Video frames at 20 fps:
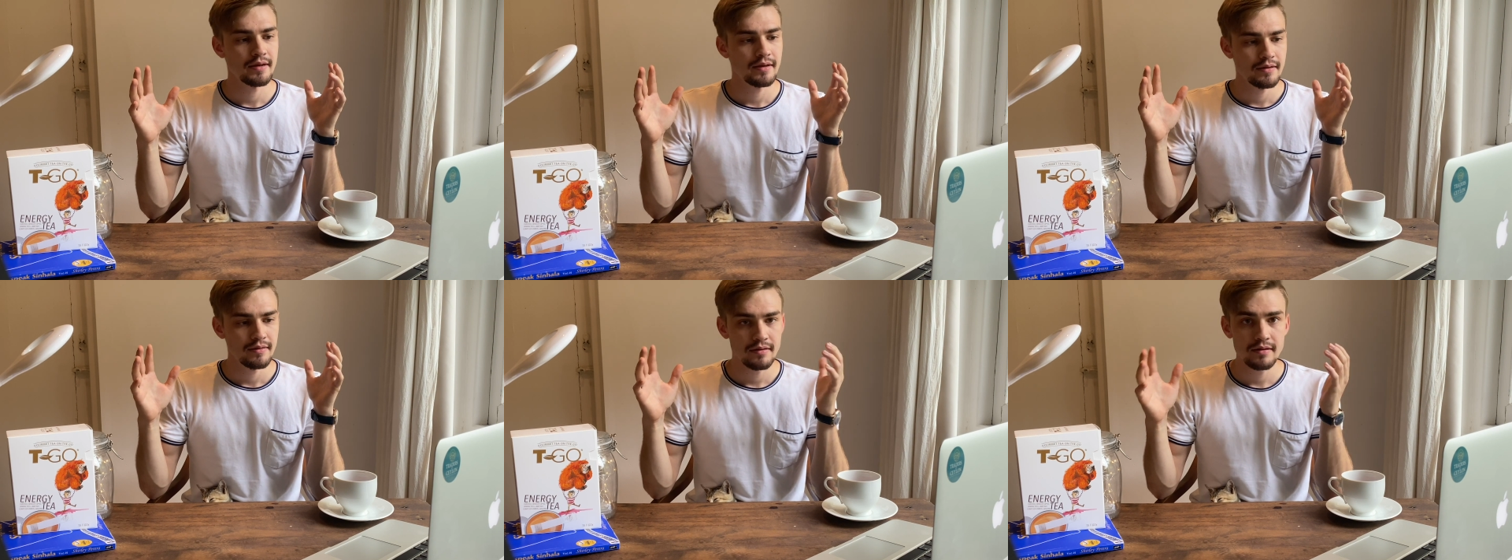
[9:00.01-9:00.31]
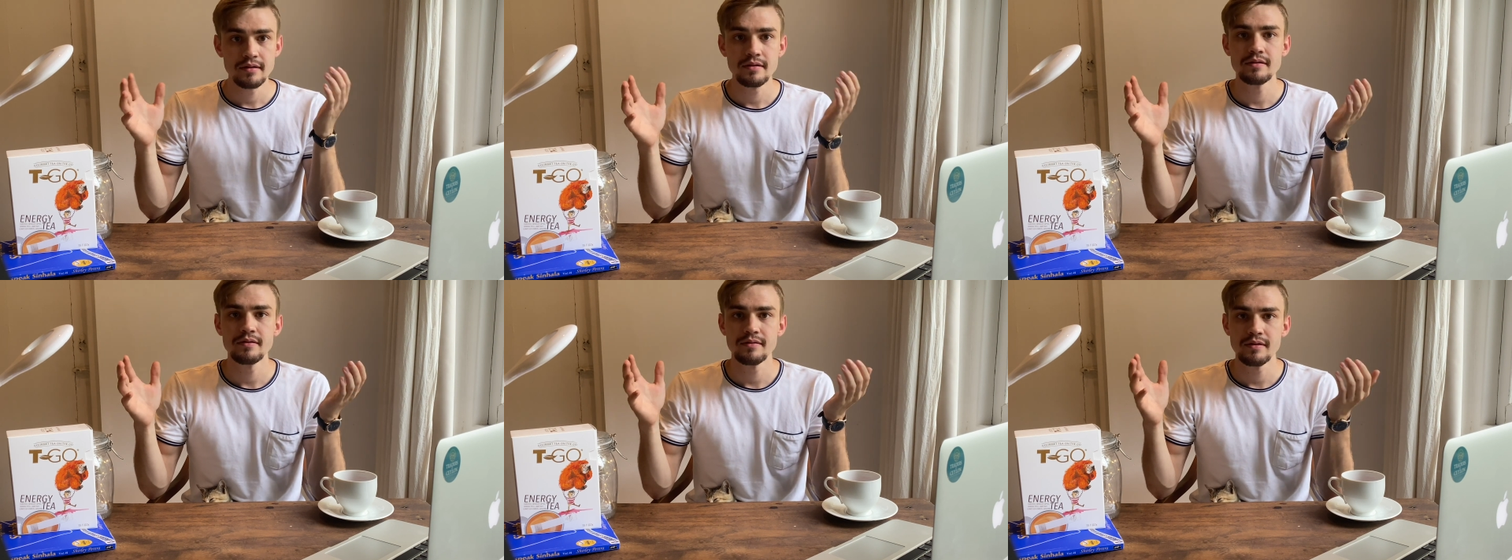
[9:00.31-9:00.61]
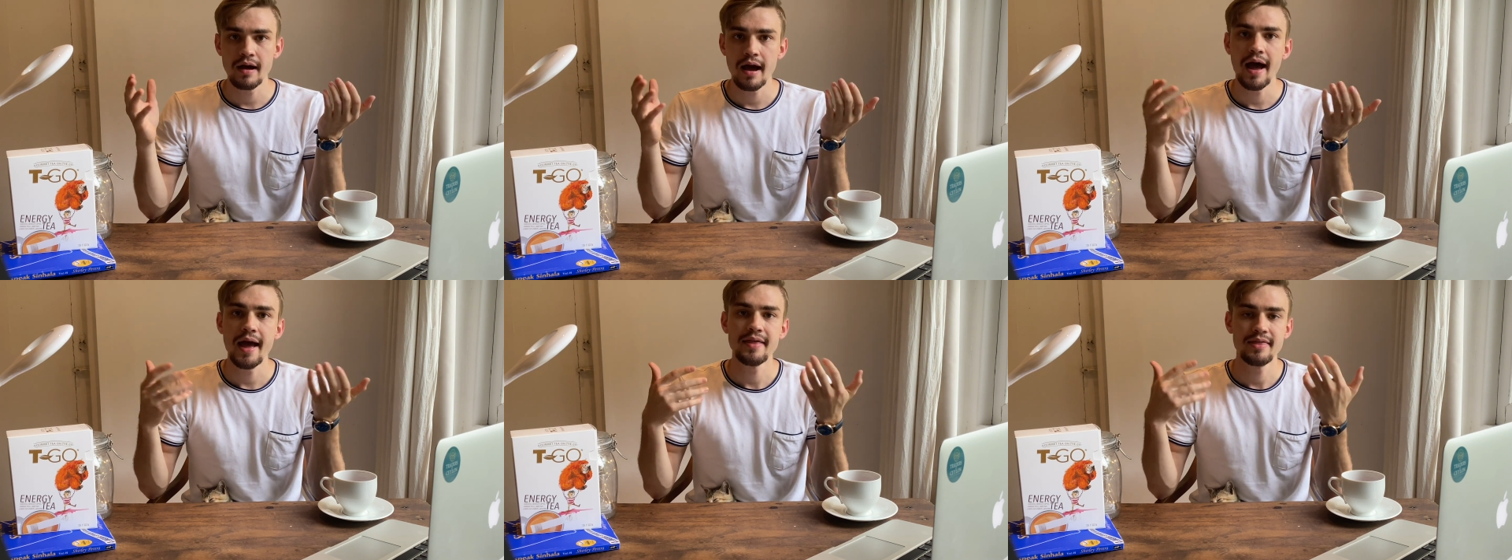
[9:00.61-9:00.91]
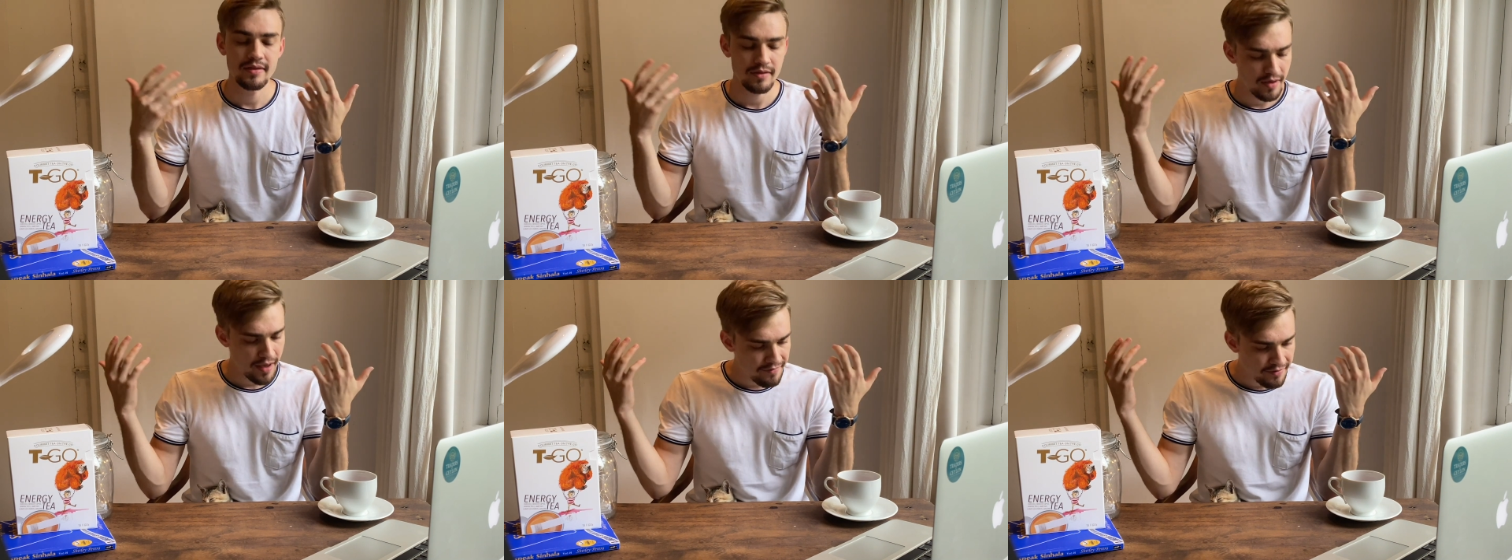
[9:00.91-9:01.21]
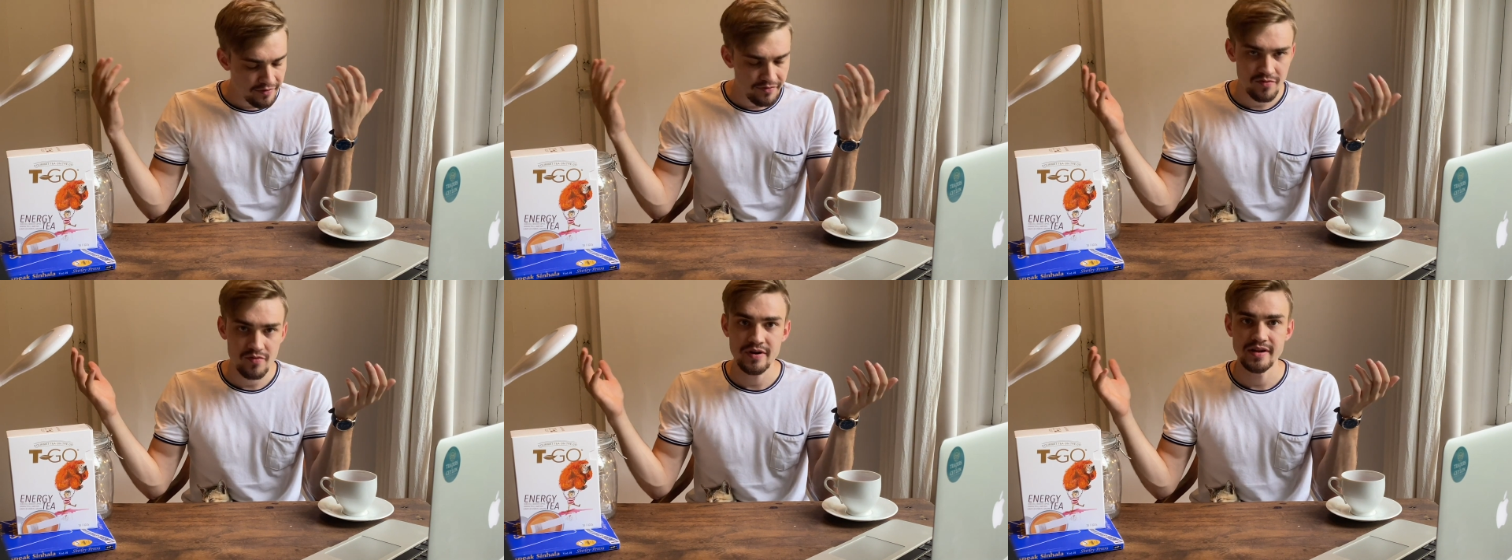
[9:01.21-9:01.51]
then you have
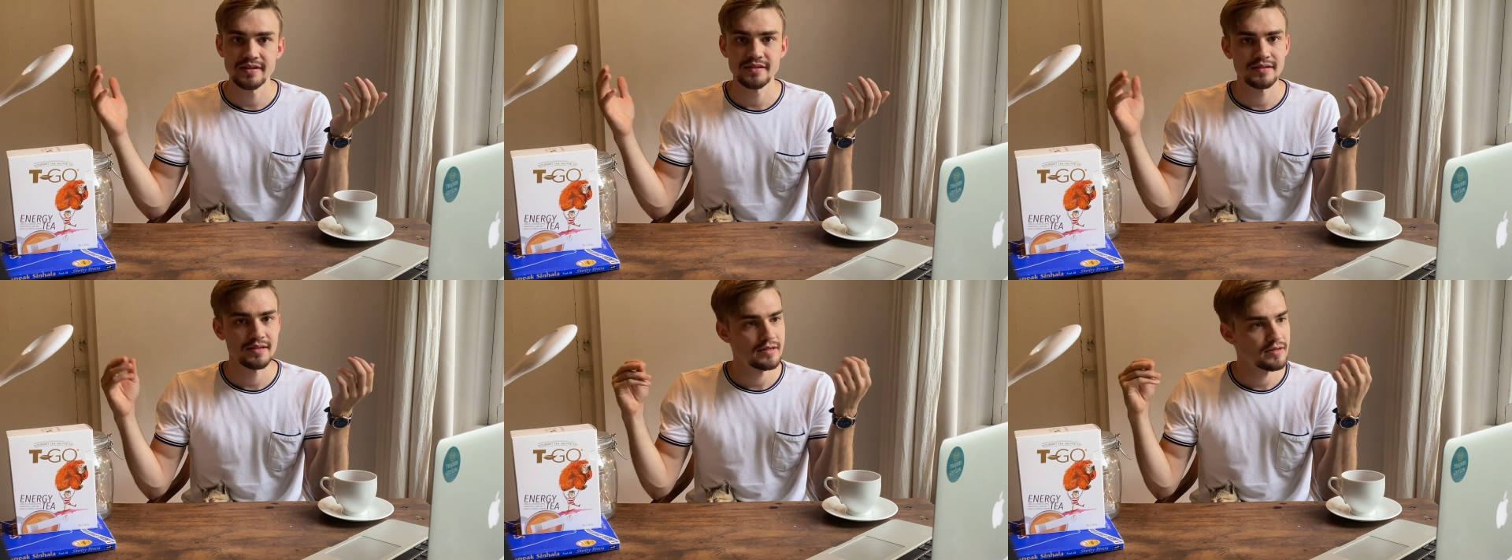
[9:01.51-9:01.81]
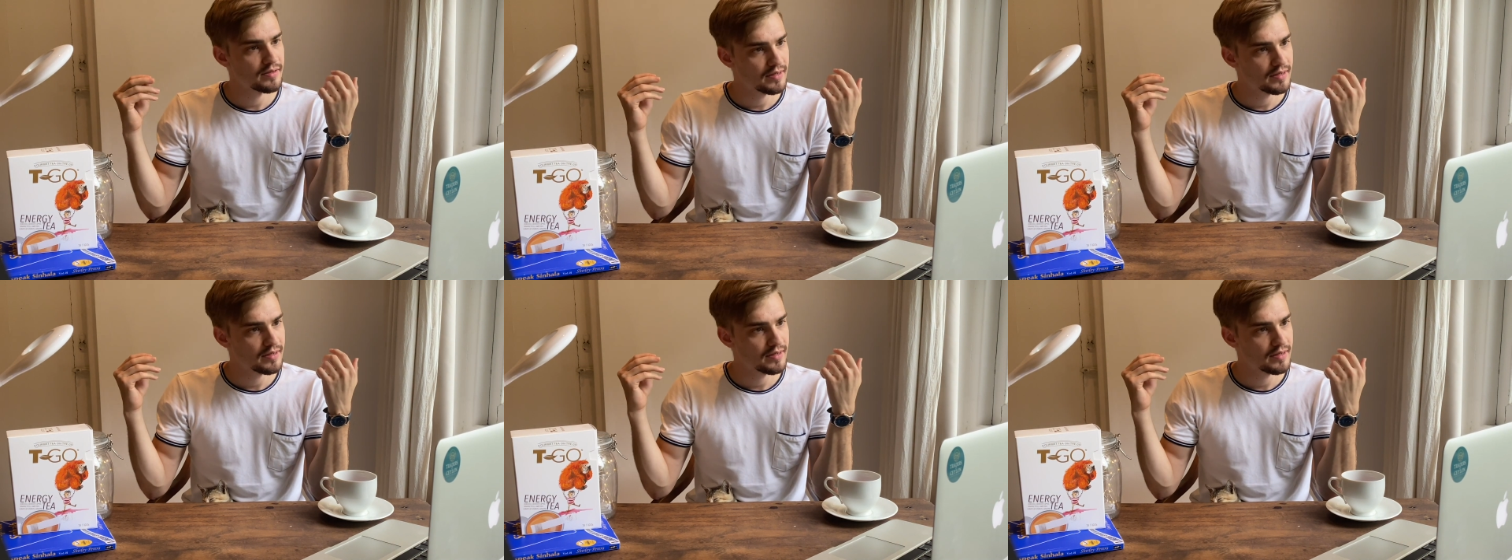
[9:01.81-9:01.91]
a voice and you